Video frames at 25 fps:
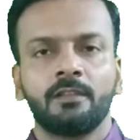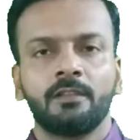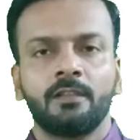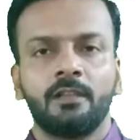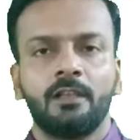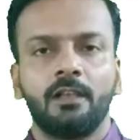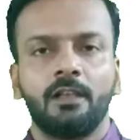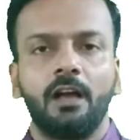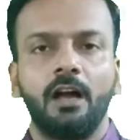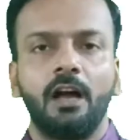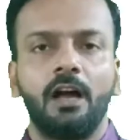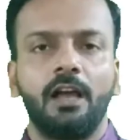
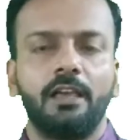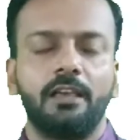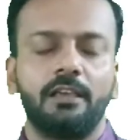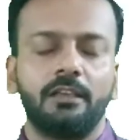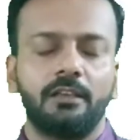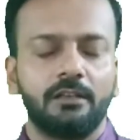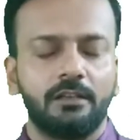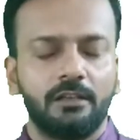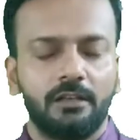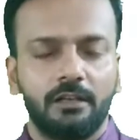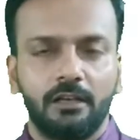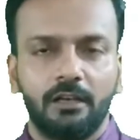
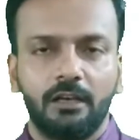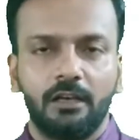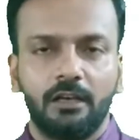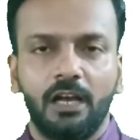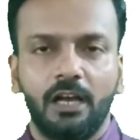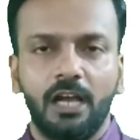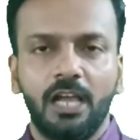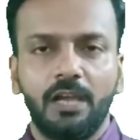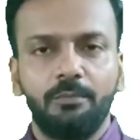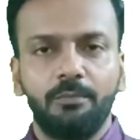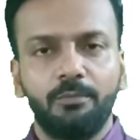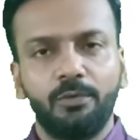Hi,
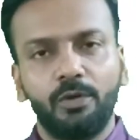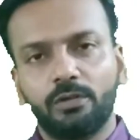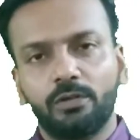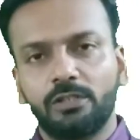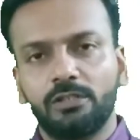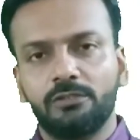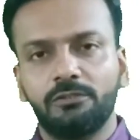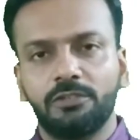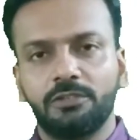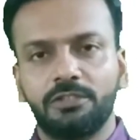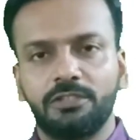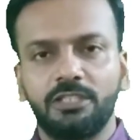I am
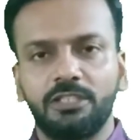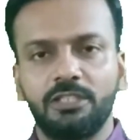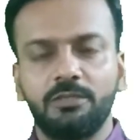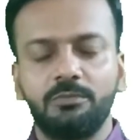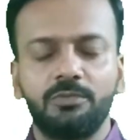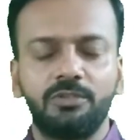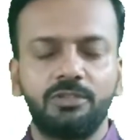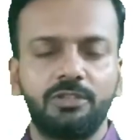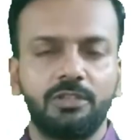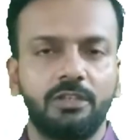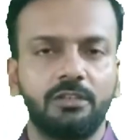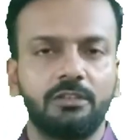Dr. Wasim
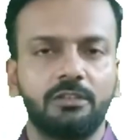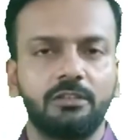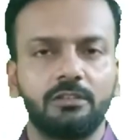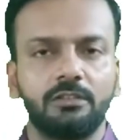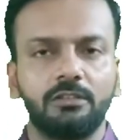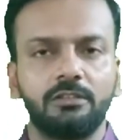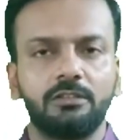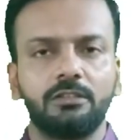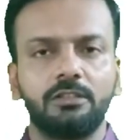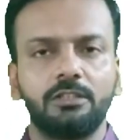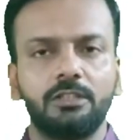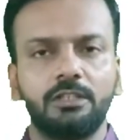Sheikh.
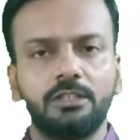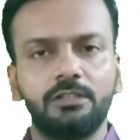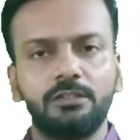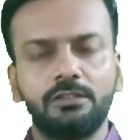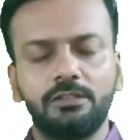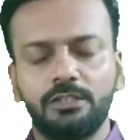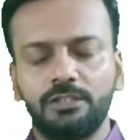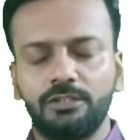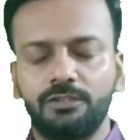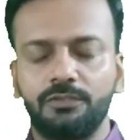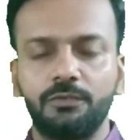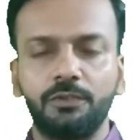In
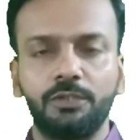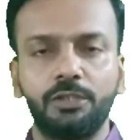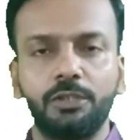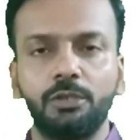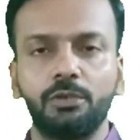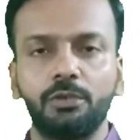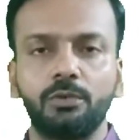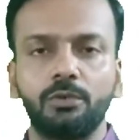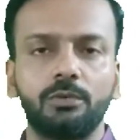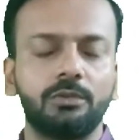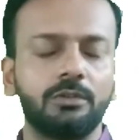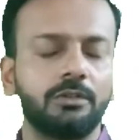this
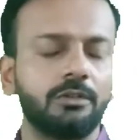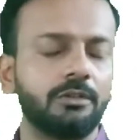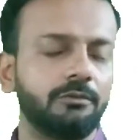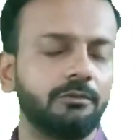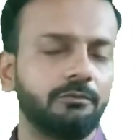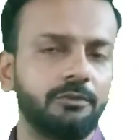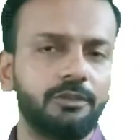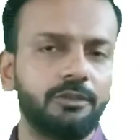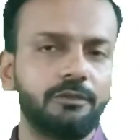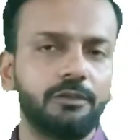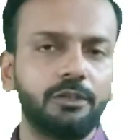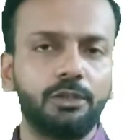video,
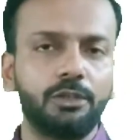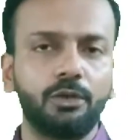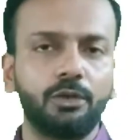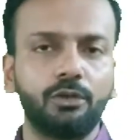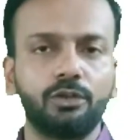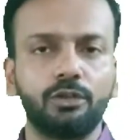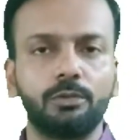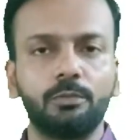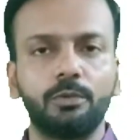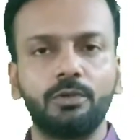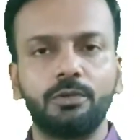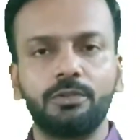we will
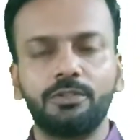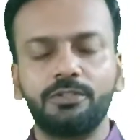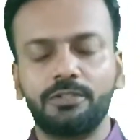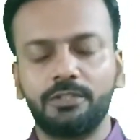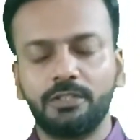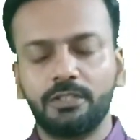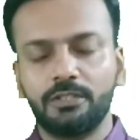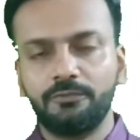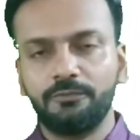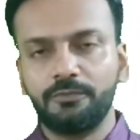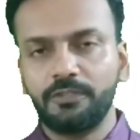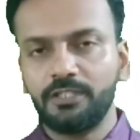talk about
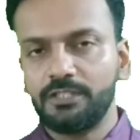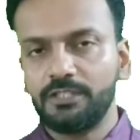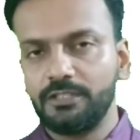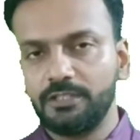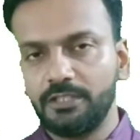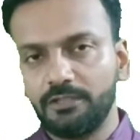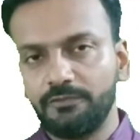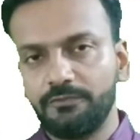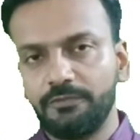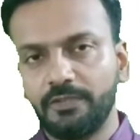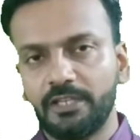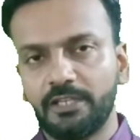surface
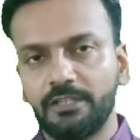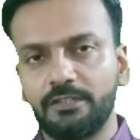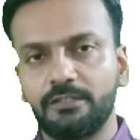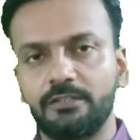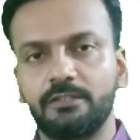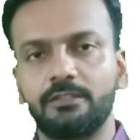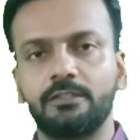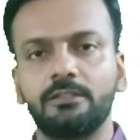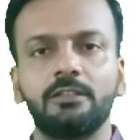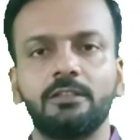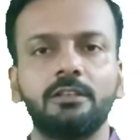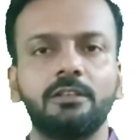
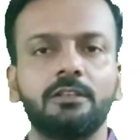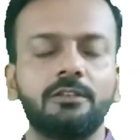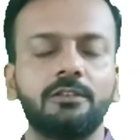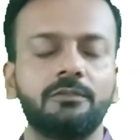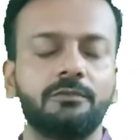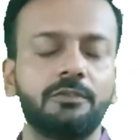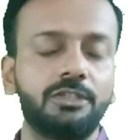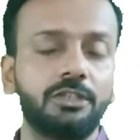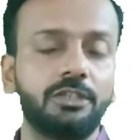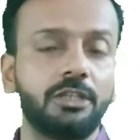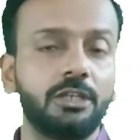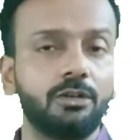defects,
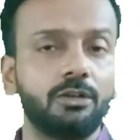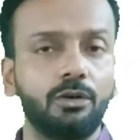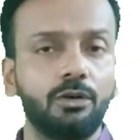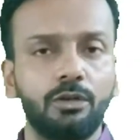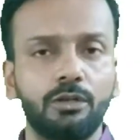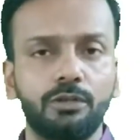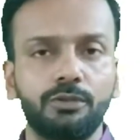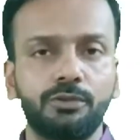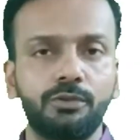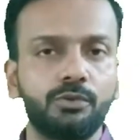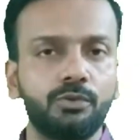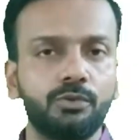which are
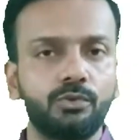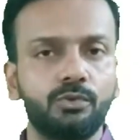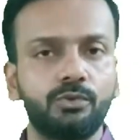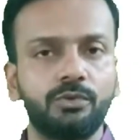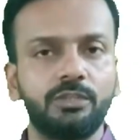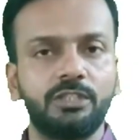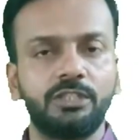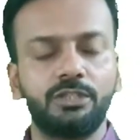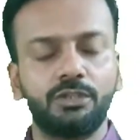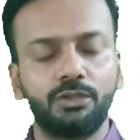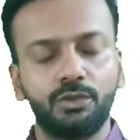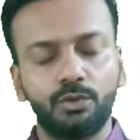also known
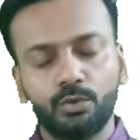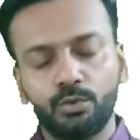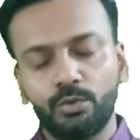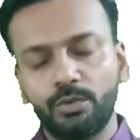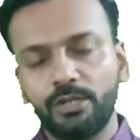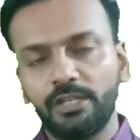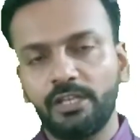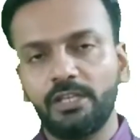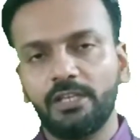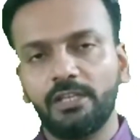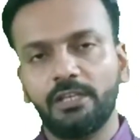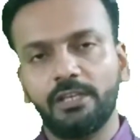as
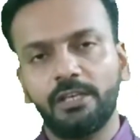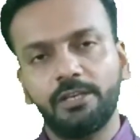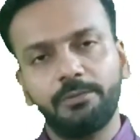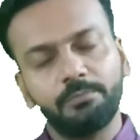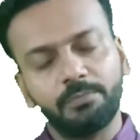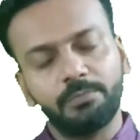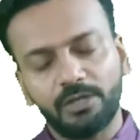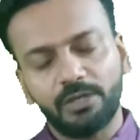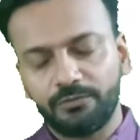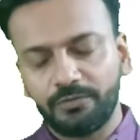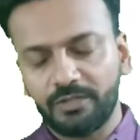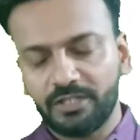2D
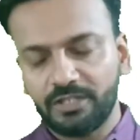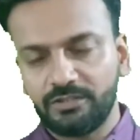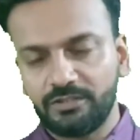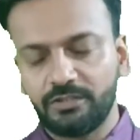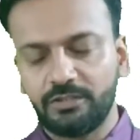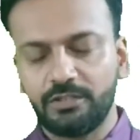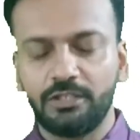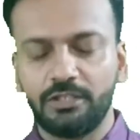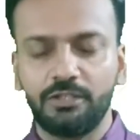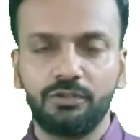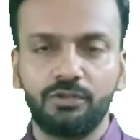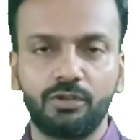
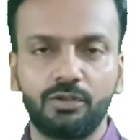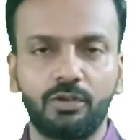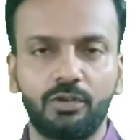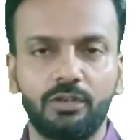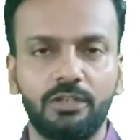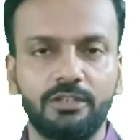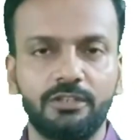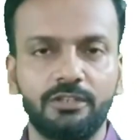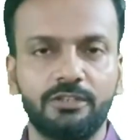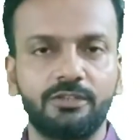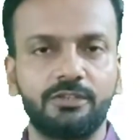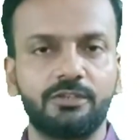imperfection in
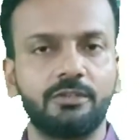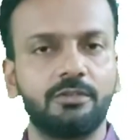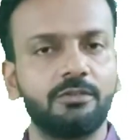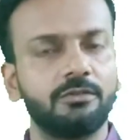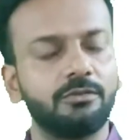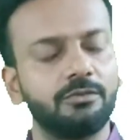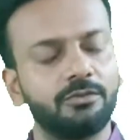solids.